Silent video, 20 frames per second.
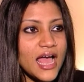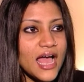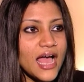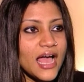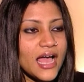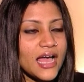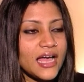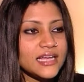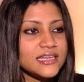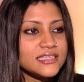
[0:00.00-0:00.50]

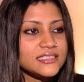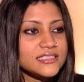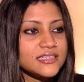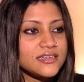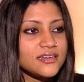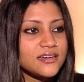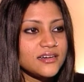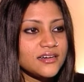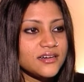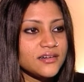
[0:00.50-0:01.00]
And
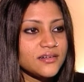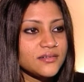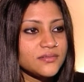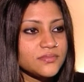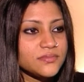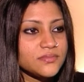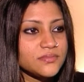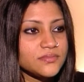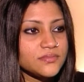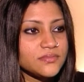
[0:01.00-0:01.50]

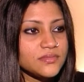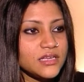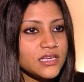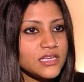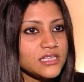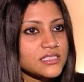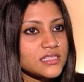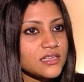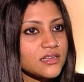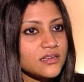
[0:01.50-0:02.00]

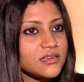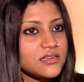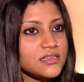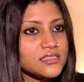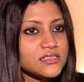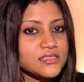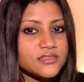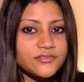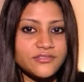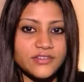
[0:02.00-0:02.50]
he's
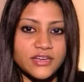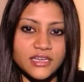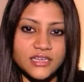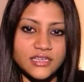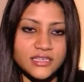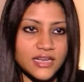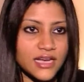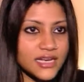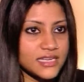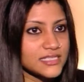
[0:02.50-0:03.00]
a very
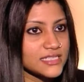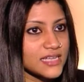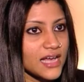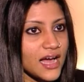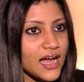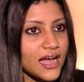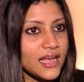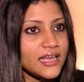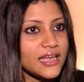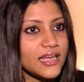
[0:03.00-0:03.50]
nice
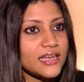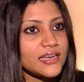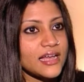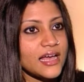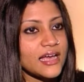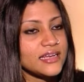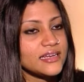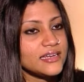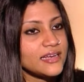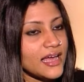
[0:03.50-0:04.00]
guy, and
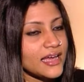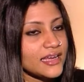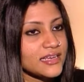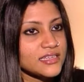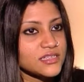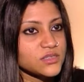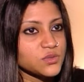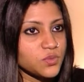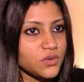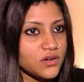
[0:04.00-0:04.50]
I like
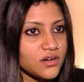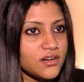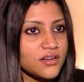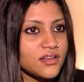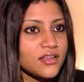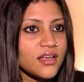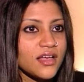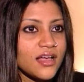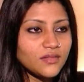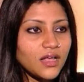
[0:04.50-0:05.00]
his
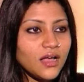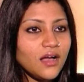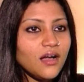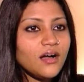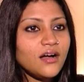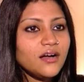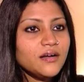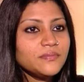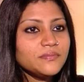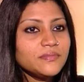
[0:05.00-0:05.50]
work.
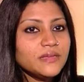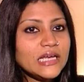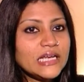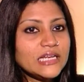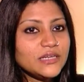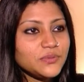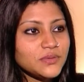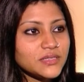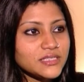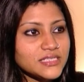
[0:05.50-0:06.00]

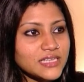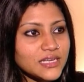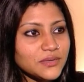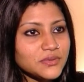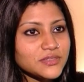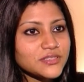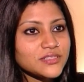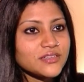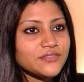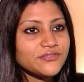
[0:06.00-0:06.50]
It
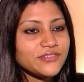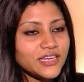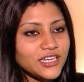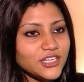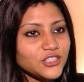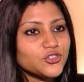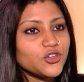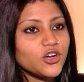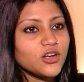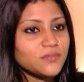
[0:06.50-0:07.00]
was very
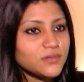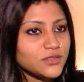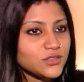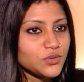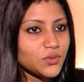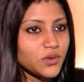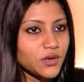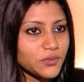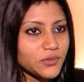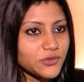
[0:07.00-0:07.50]
enjoyable
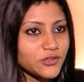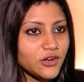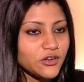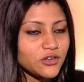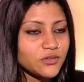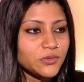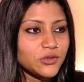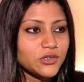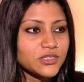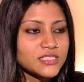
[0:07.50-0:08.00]
to work with
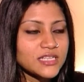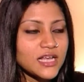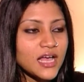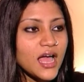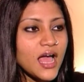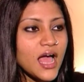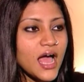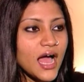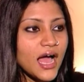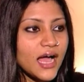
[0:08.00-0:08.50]
Rahul Bose.
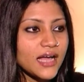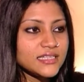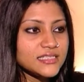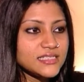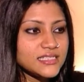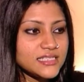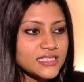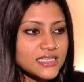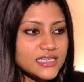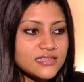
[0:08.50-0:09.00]
I'd
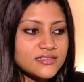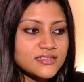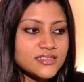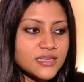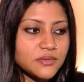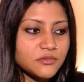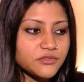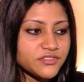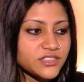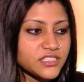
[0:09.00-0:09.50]
seen
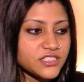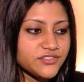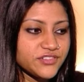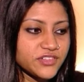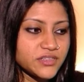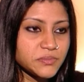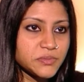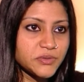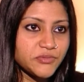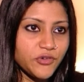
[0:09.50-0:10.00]
some of his
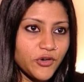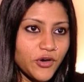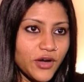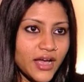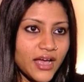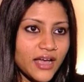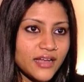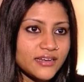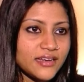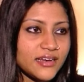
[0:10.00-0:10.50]
films
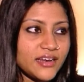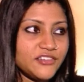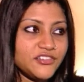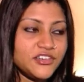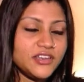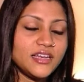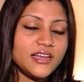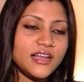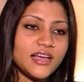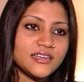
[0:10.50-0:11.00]
beforehand, and I
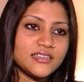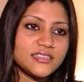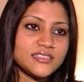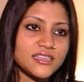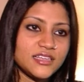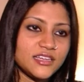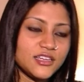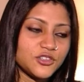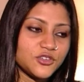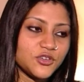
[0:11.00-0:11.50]
really liked his
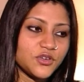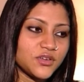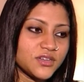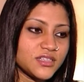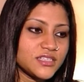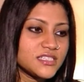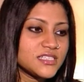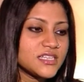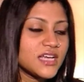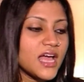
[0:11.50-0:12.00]
English
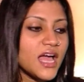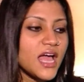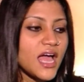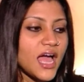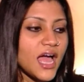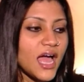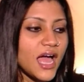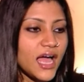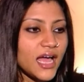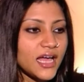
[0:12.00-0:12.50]
August.
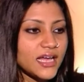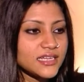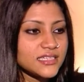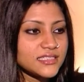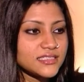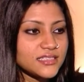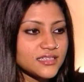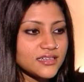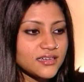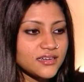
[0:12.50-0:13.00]

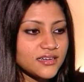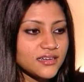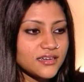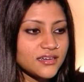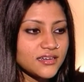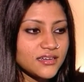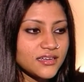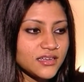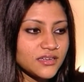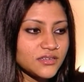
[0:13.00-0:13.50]
And
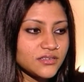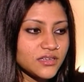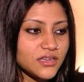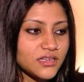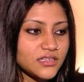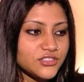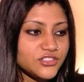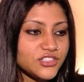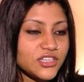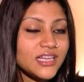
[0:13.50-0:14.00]

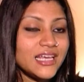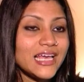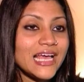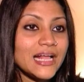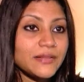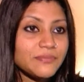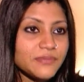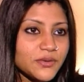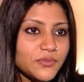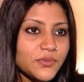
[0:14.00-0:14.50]
it really
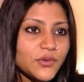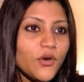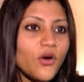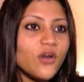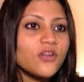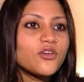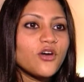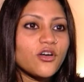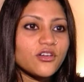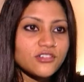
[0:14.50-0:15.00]
helped that we
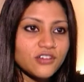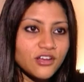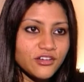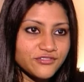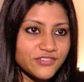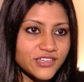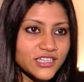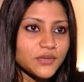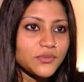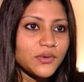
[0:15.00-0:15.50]
all got
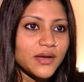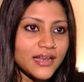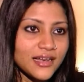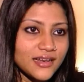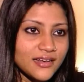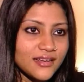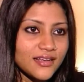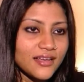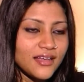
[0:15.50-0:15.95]
along very well.